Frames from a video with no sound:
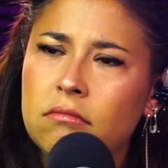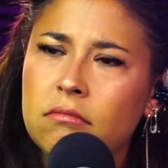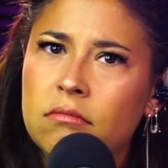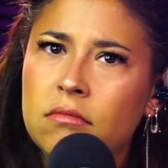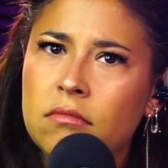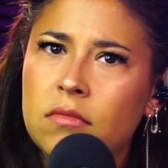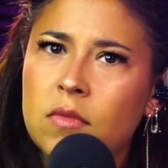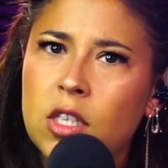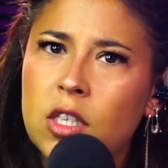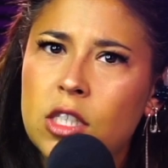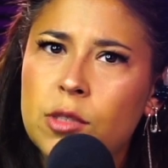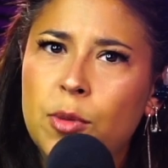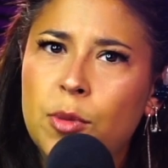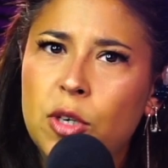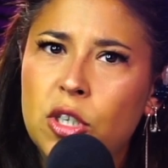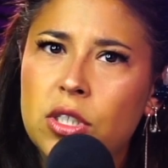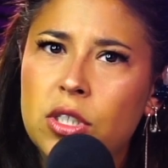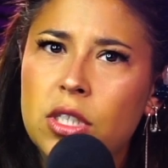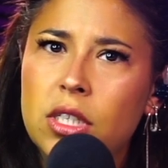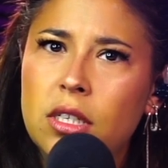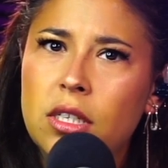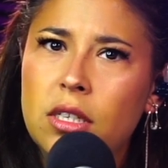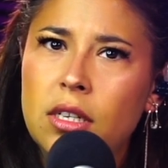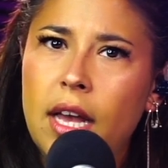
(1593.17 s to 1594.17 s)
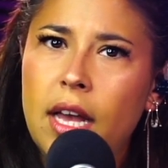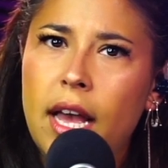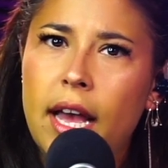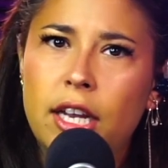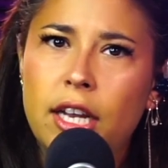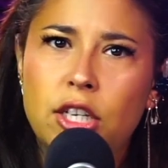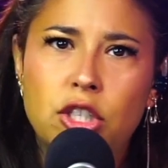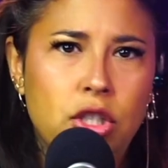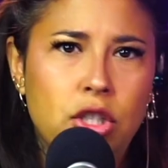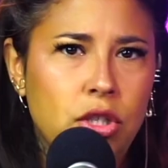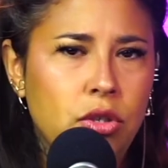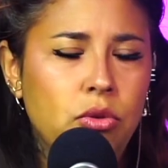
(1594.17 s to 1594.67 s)
This person
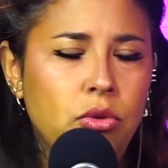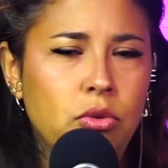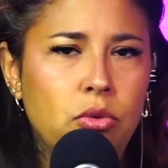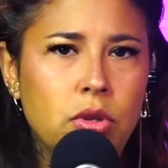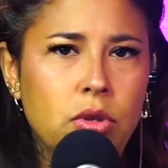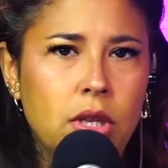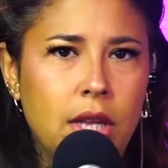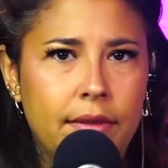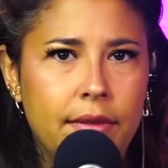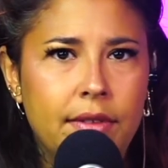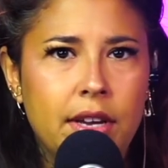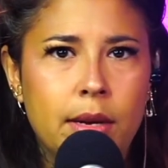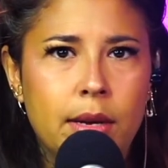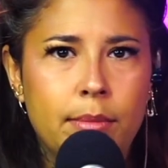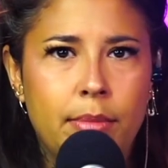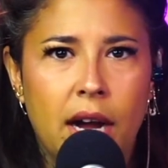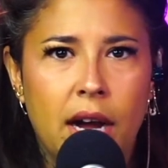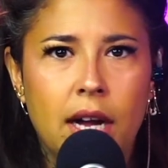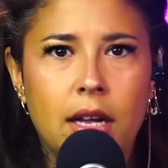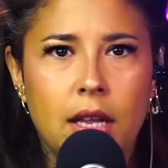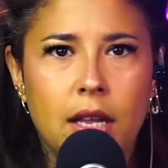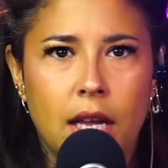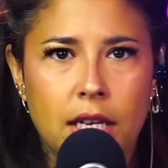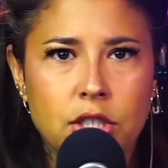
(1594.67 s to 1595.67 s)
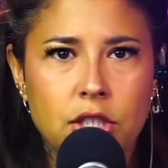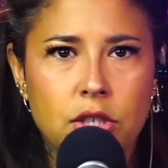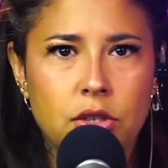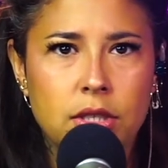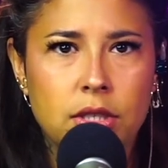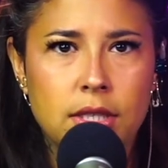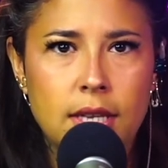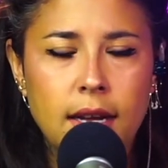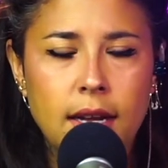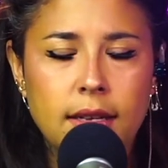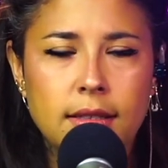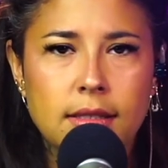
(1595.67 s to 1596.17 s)
had two living biological
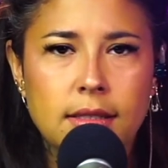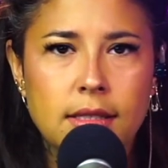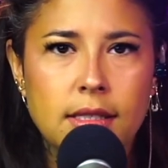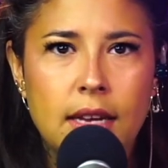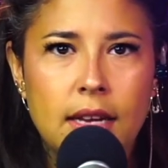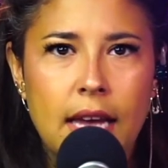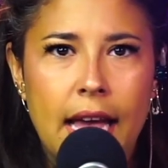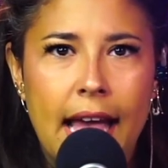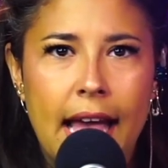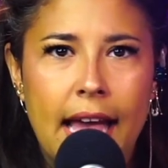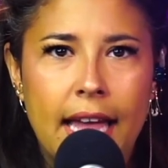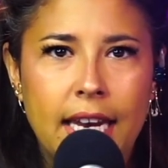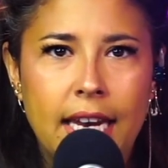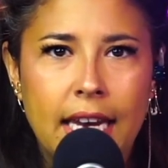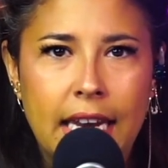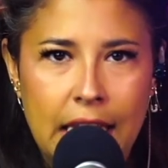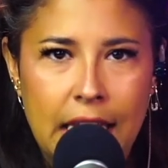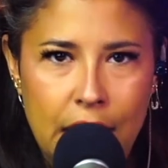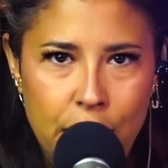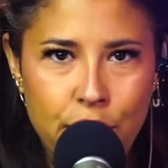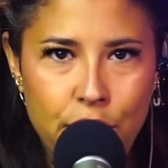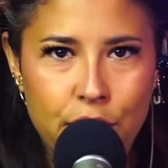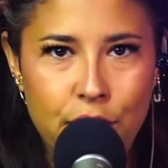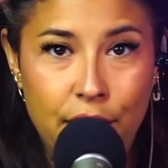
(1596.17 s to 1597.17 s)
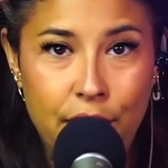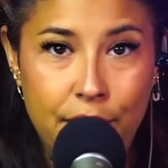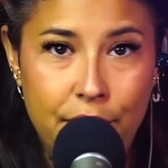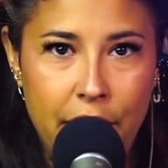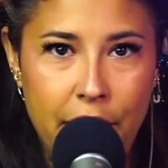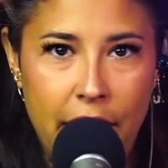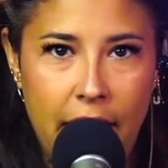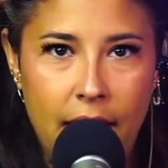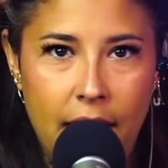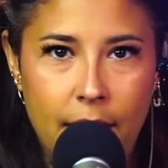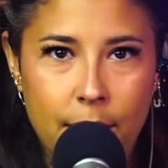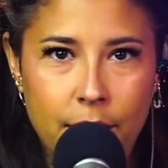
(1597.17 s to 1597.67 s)
sons, and neither of
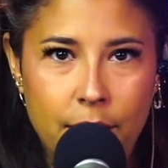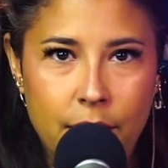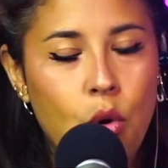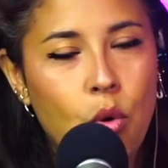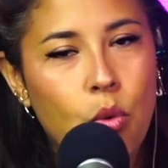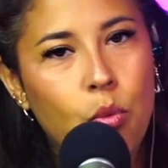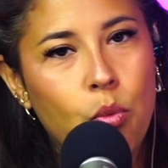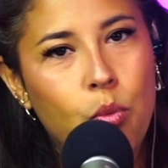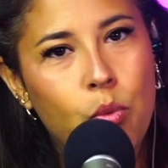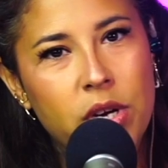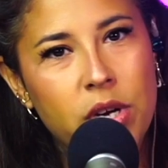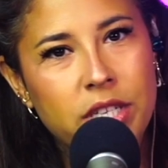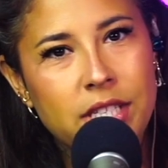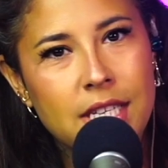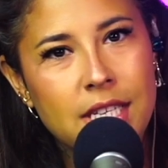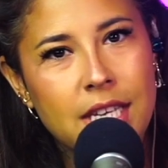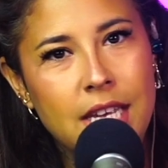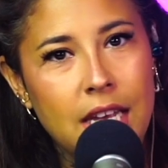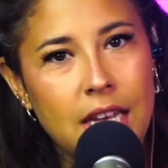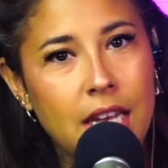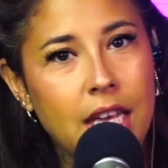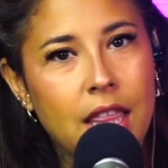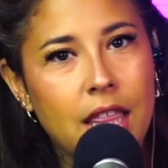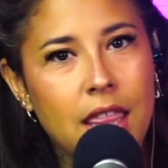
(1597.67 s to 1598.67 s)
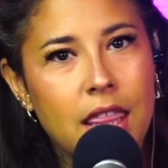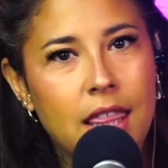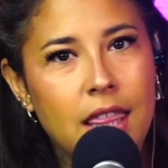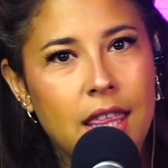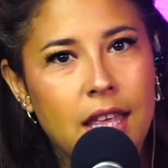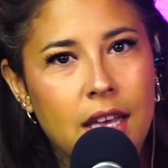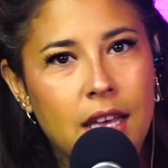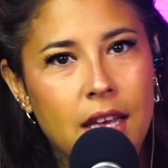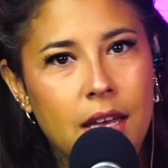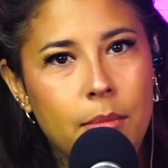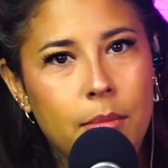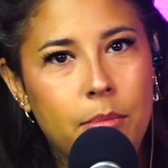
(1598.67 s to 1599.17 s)
them was Keith
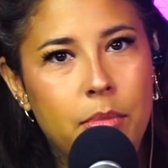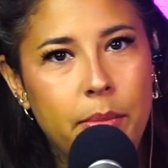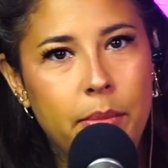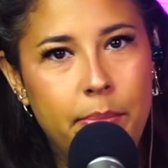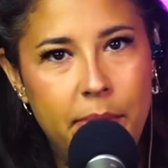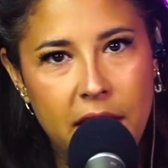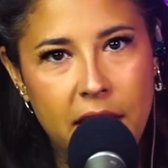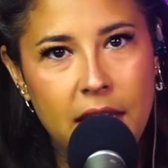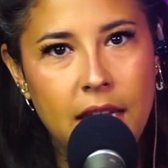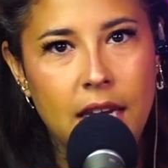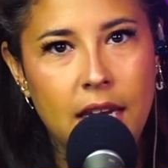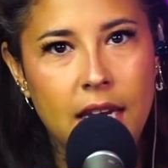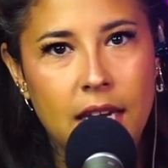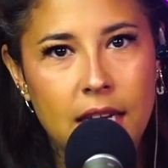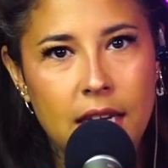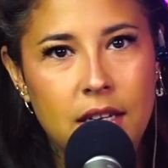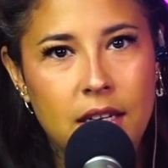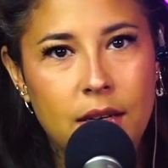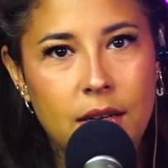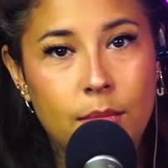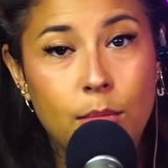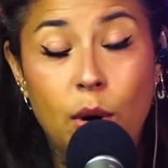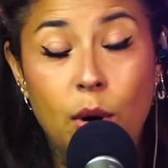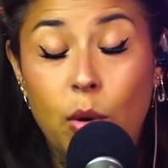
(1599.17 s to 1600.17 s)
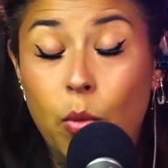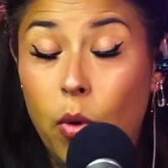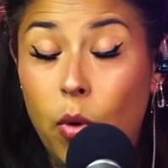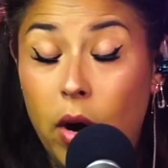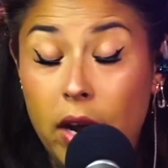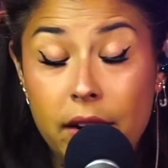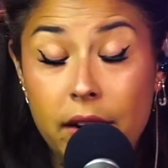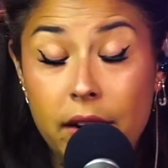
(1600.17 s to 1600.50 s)
Papini, but one of